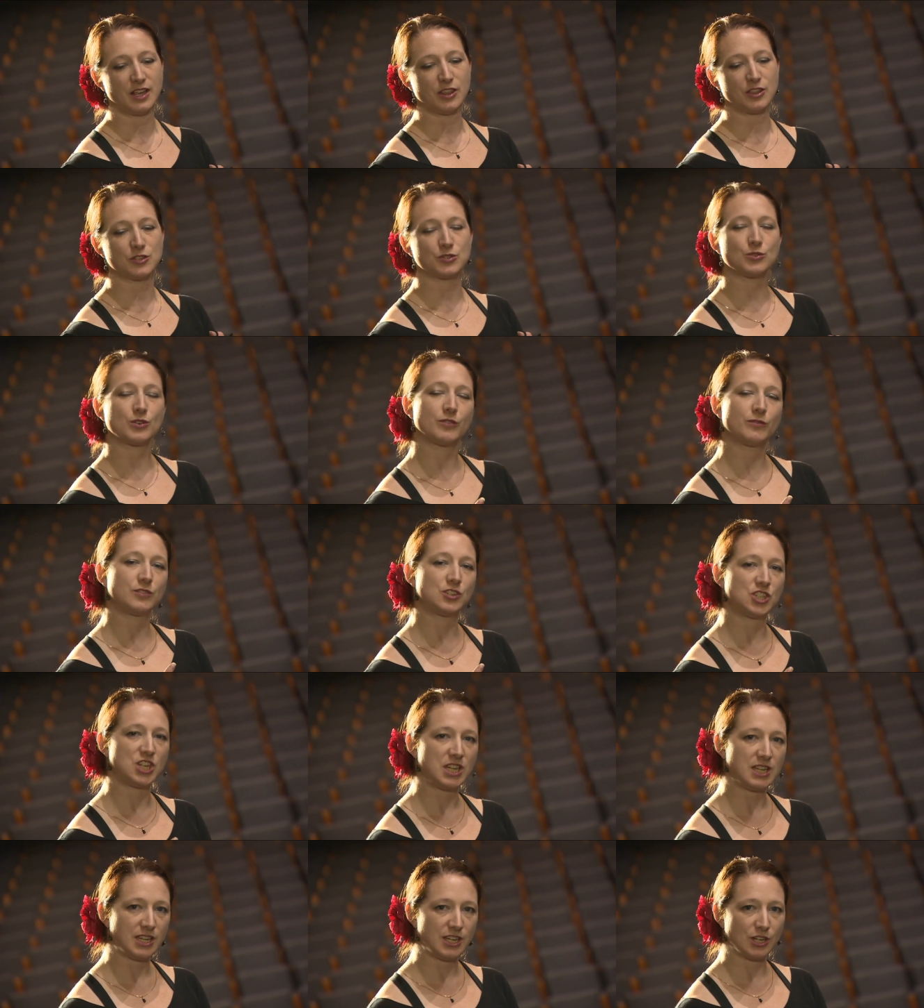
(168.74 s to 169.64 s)
the sort of
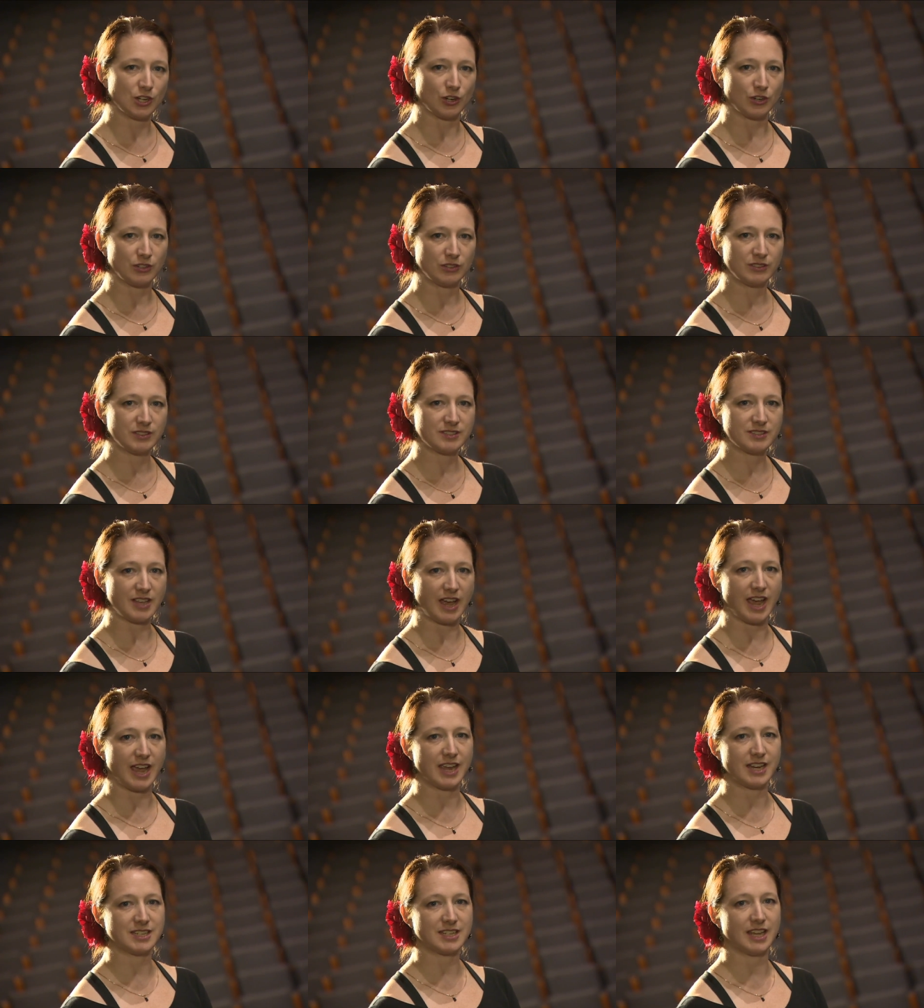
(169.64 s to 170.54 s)
cheekier
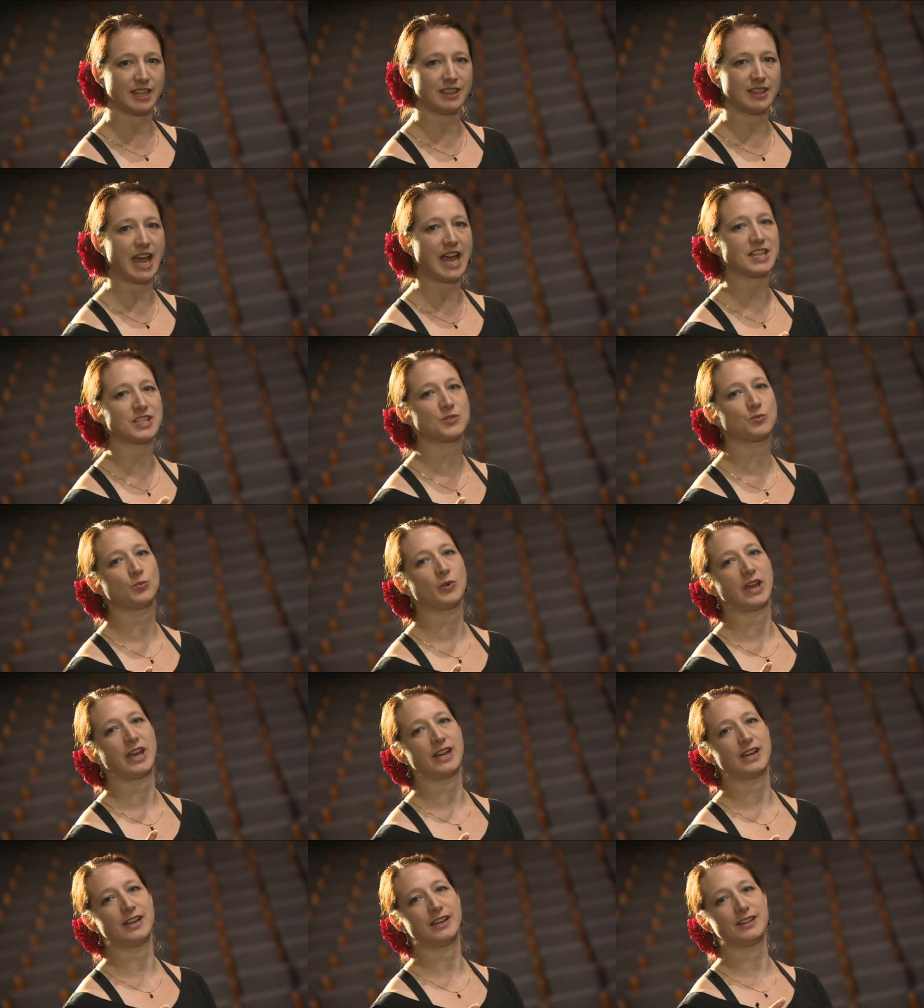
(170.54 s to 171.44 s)
side. And that's
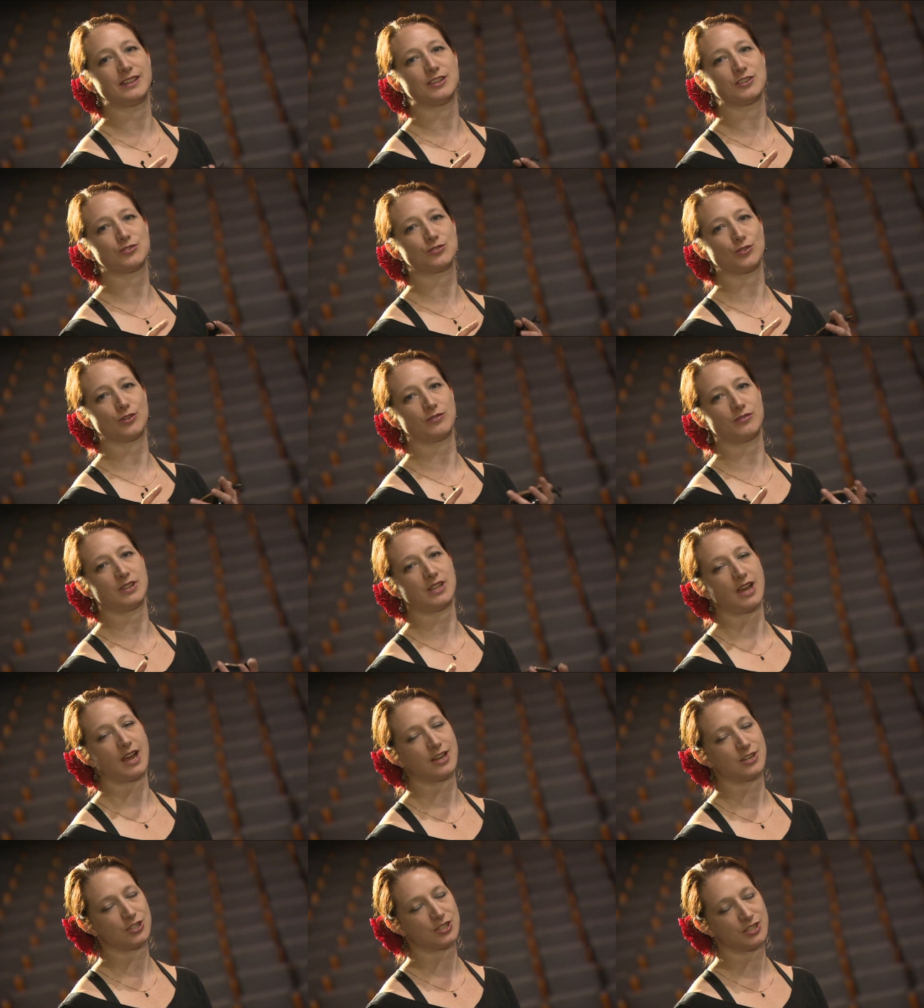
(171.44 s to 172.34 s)
when the sort of the
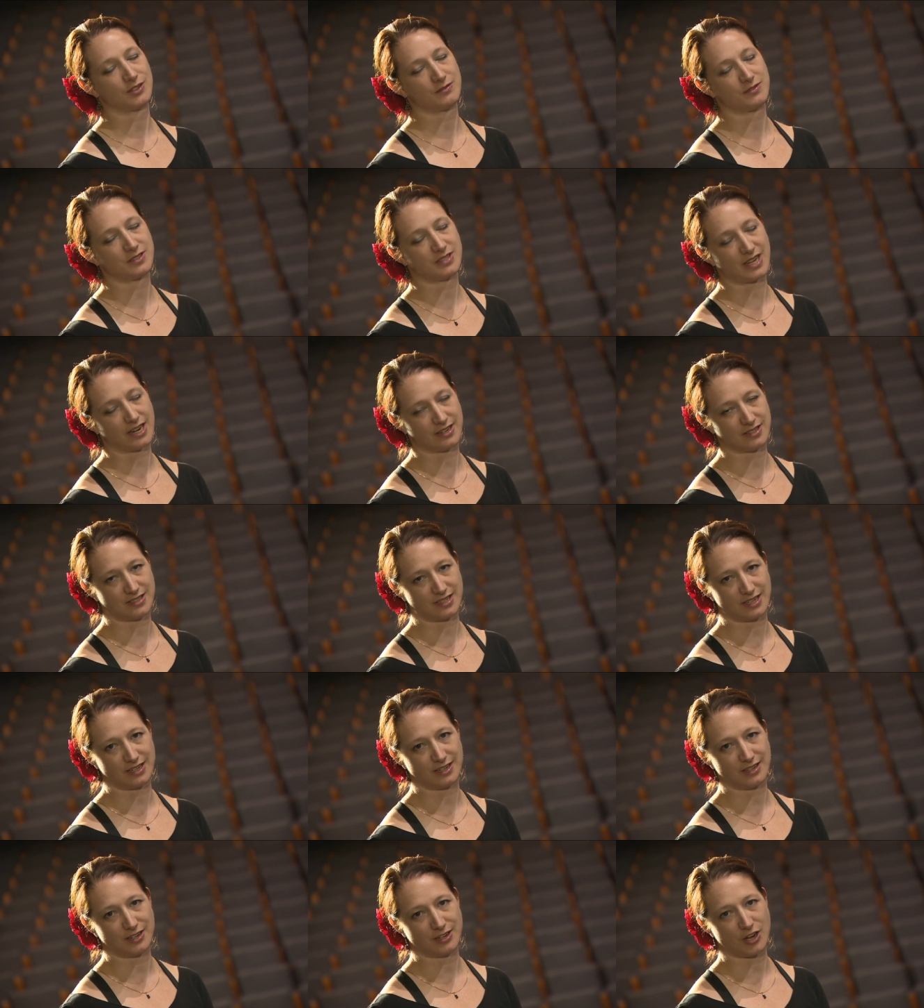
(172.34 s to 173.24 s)
adjective
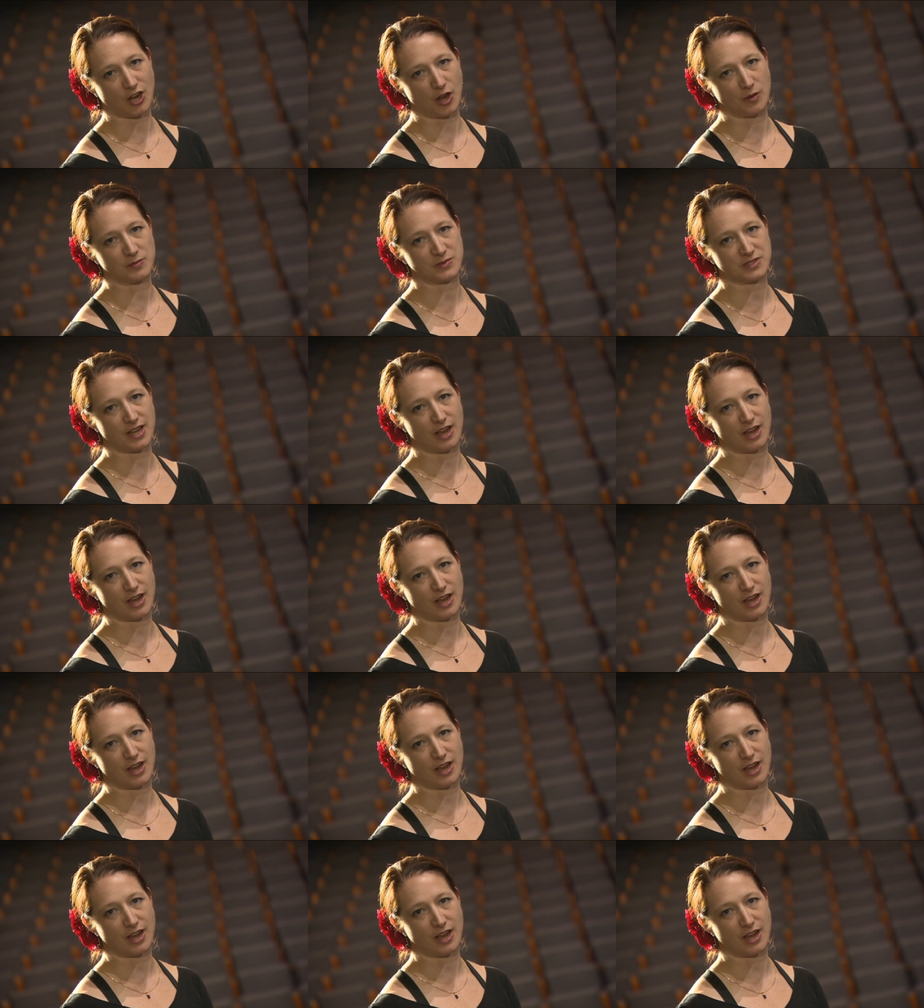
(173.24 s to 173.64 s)
sexy comes